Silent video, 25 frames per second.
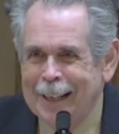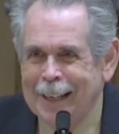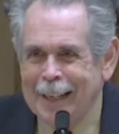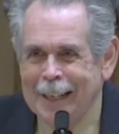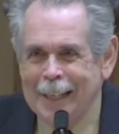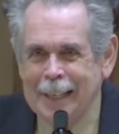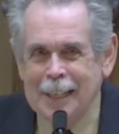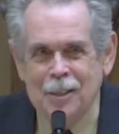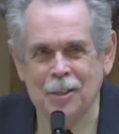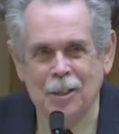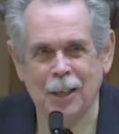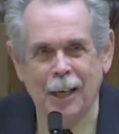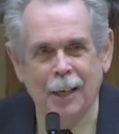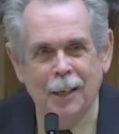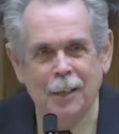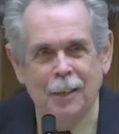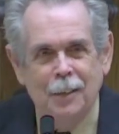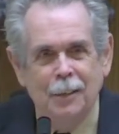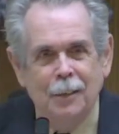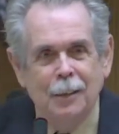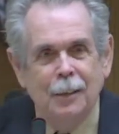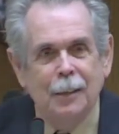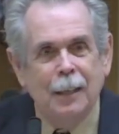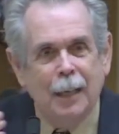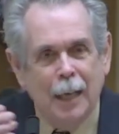He
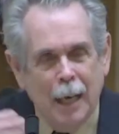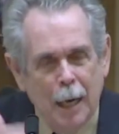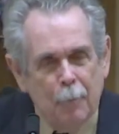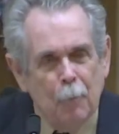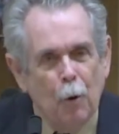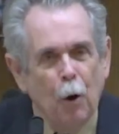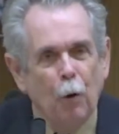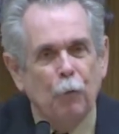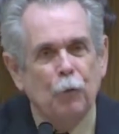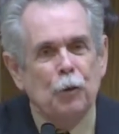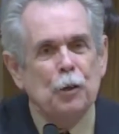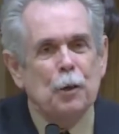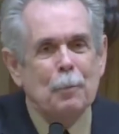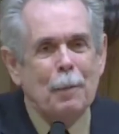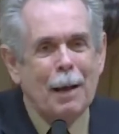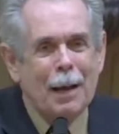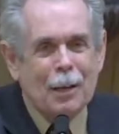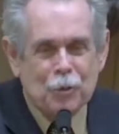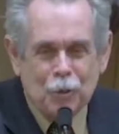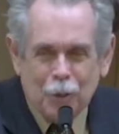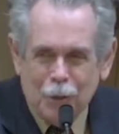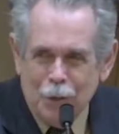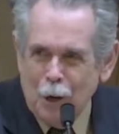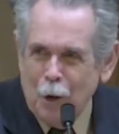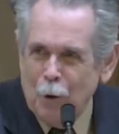said, Come over to
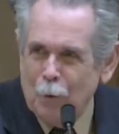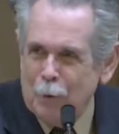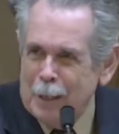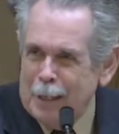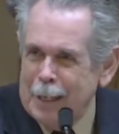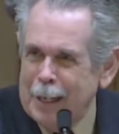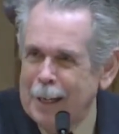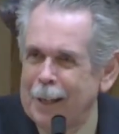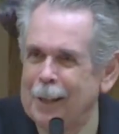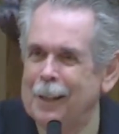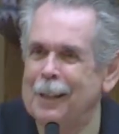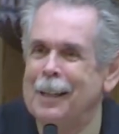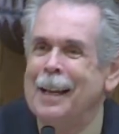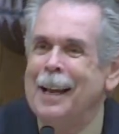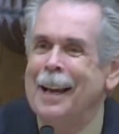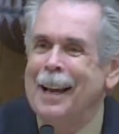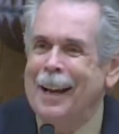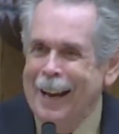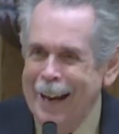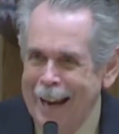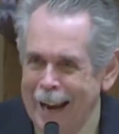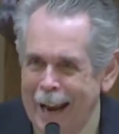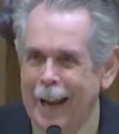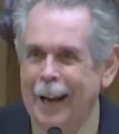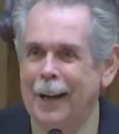Macedonia
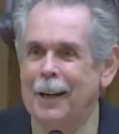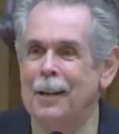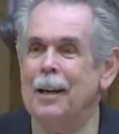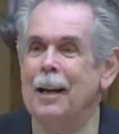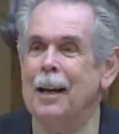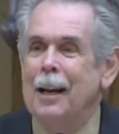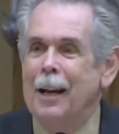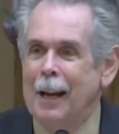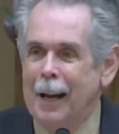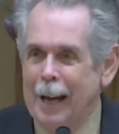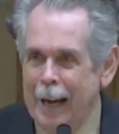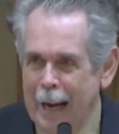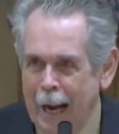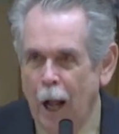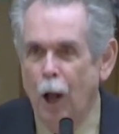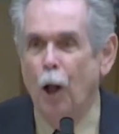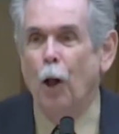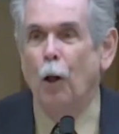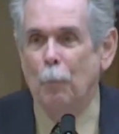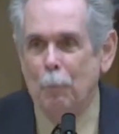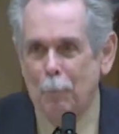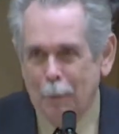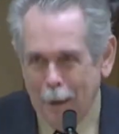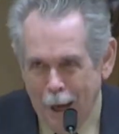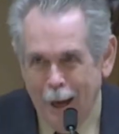and
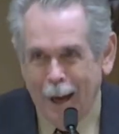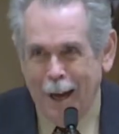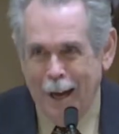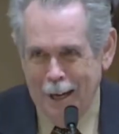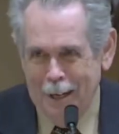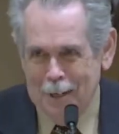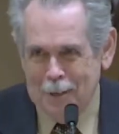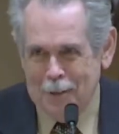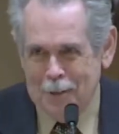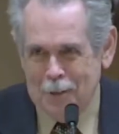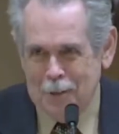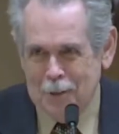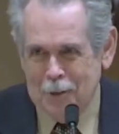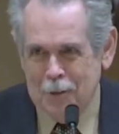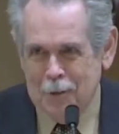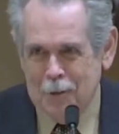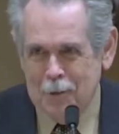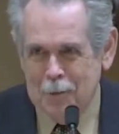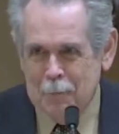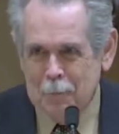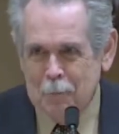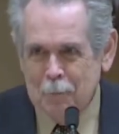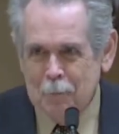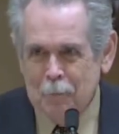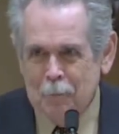help
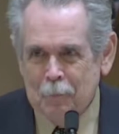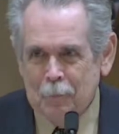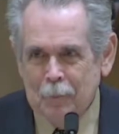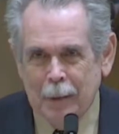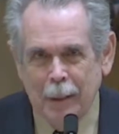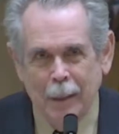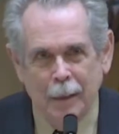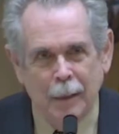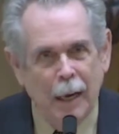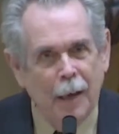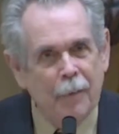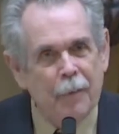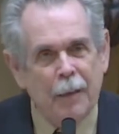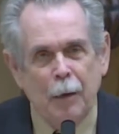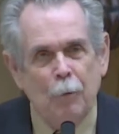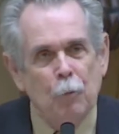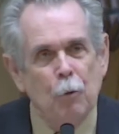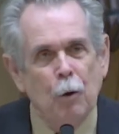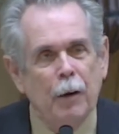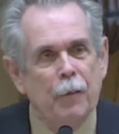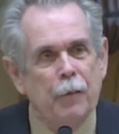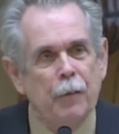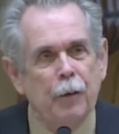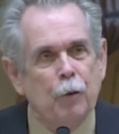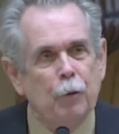us. Now, I think
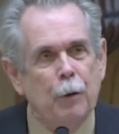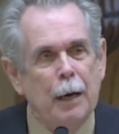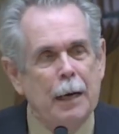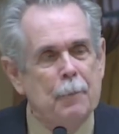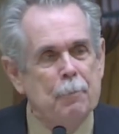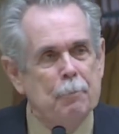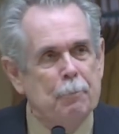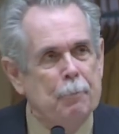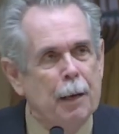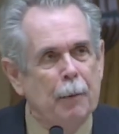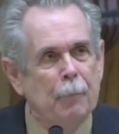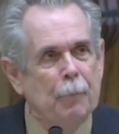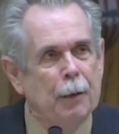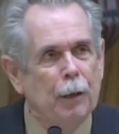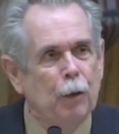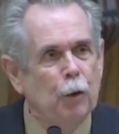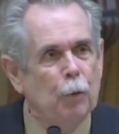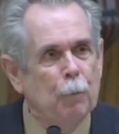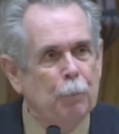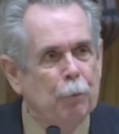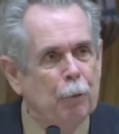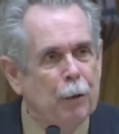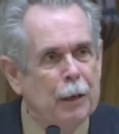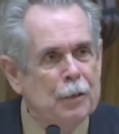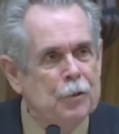one of the great
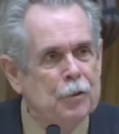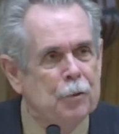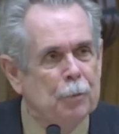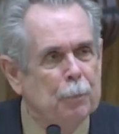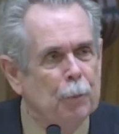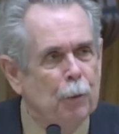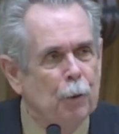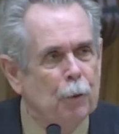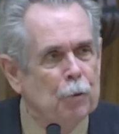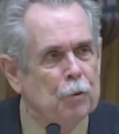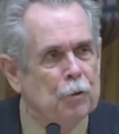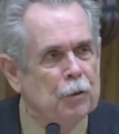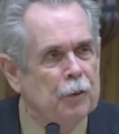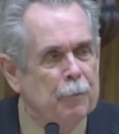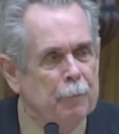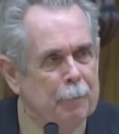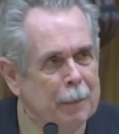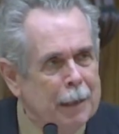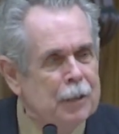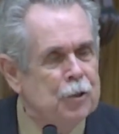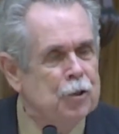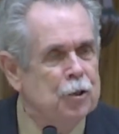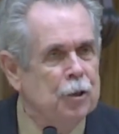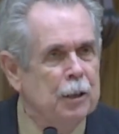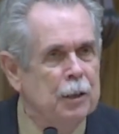biblical principles of
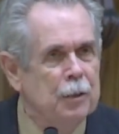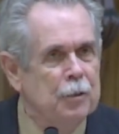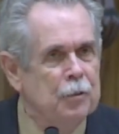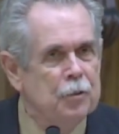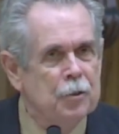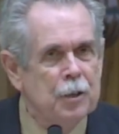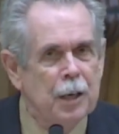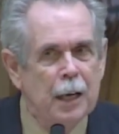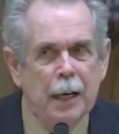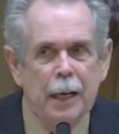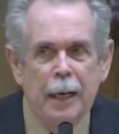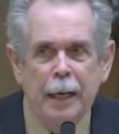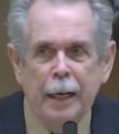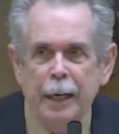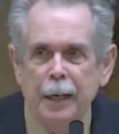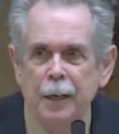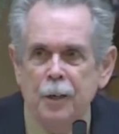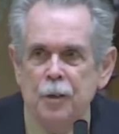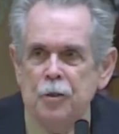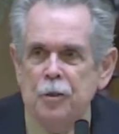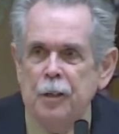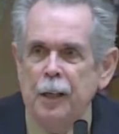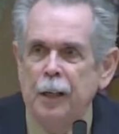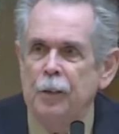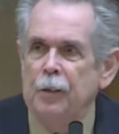missions
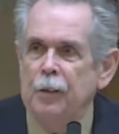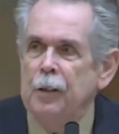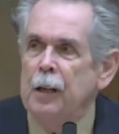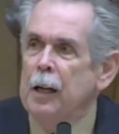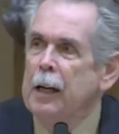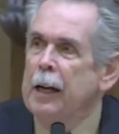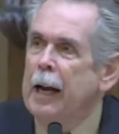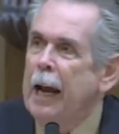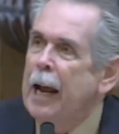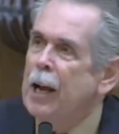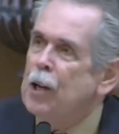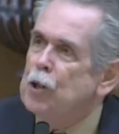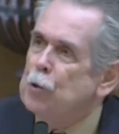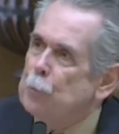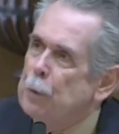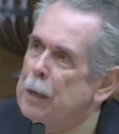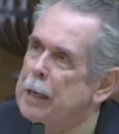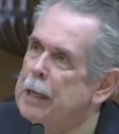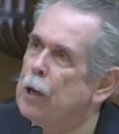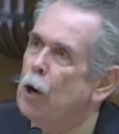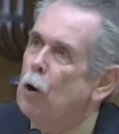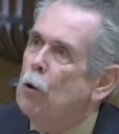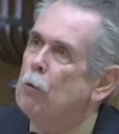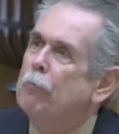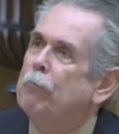is that as
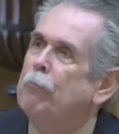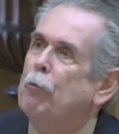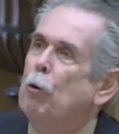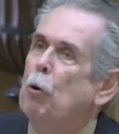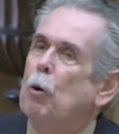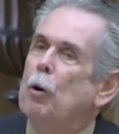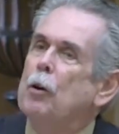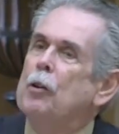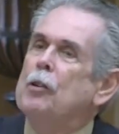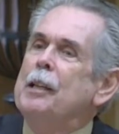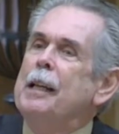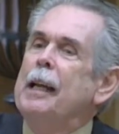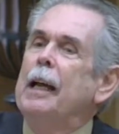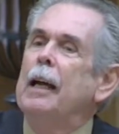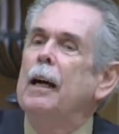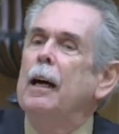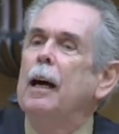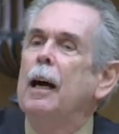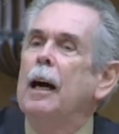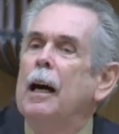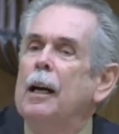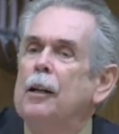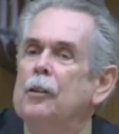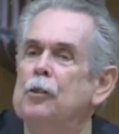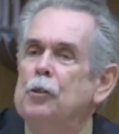we go forth
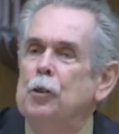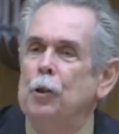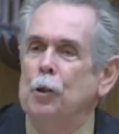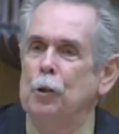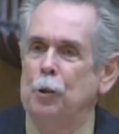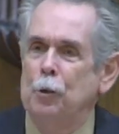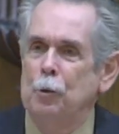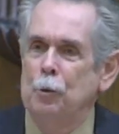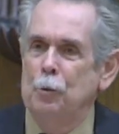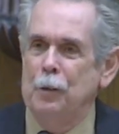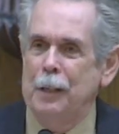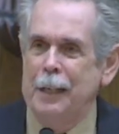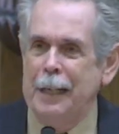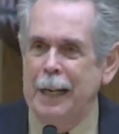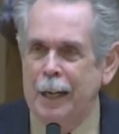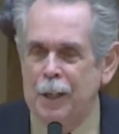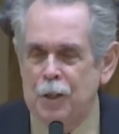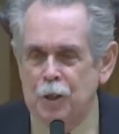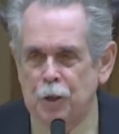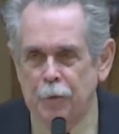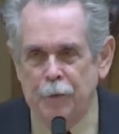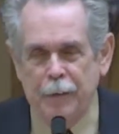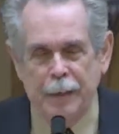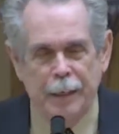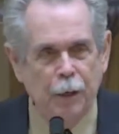unto the
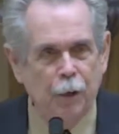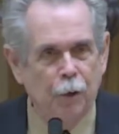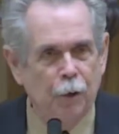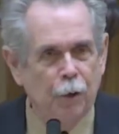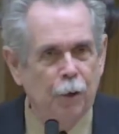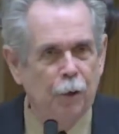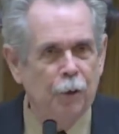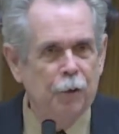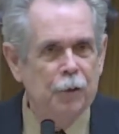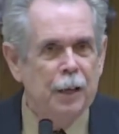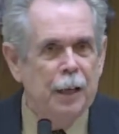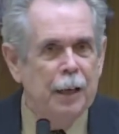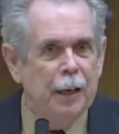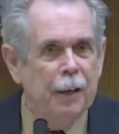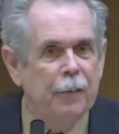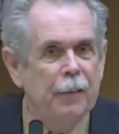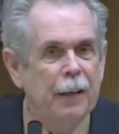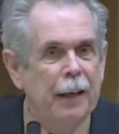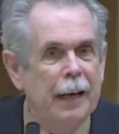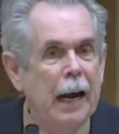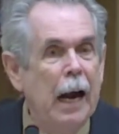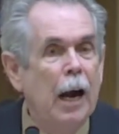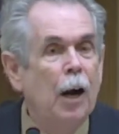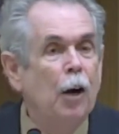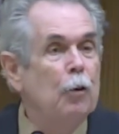ends of the earth
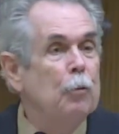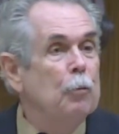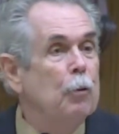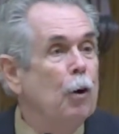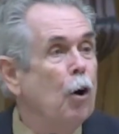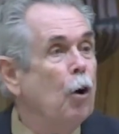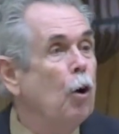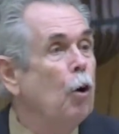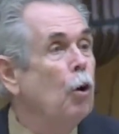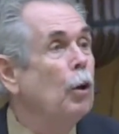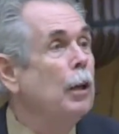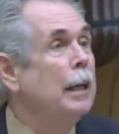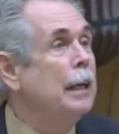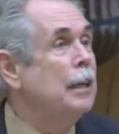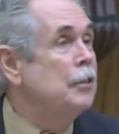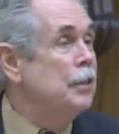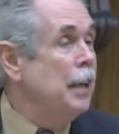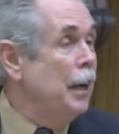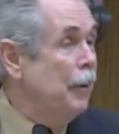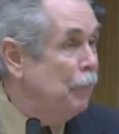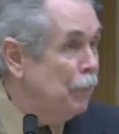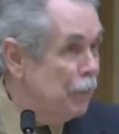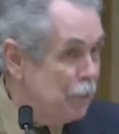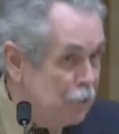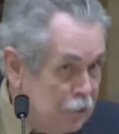that our role is
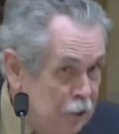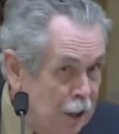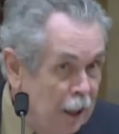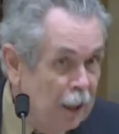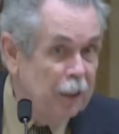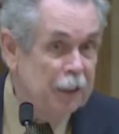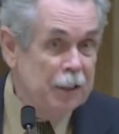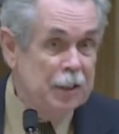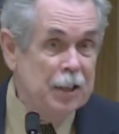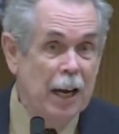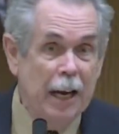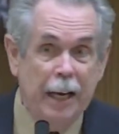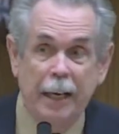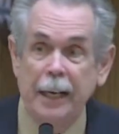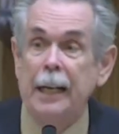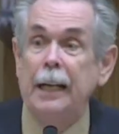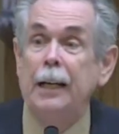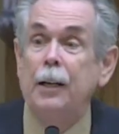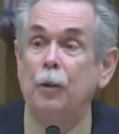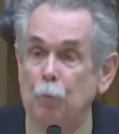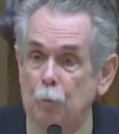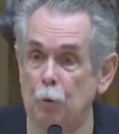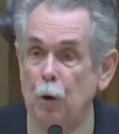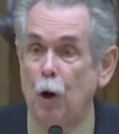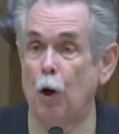a
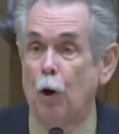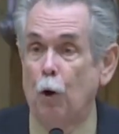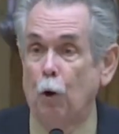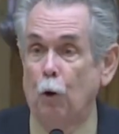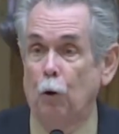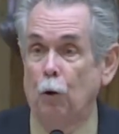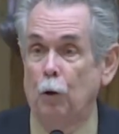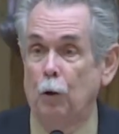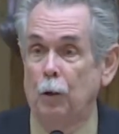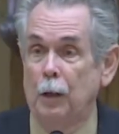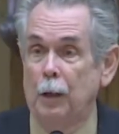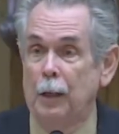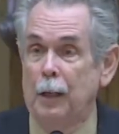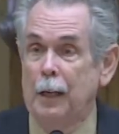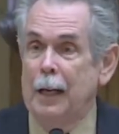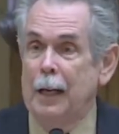facilitating role.